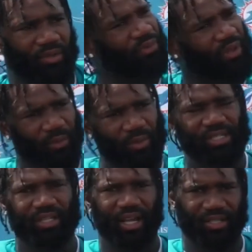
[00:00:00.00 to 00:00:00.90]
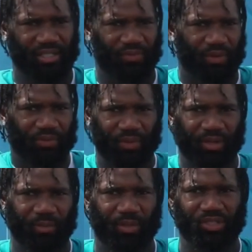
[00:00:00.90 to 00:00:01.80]
I, I feel like we've seen a lot of stuff on
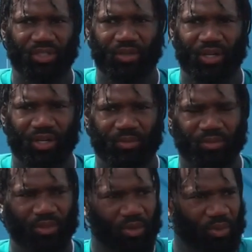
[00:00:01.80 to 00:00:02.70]
film, but, you know, um,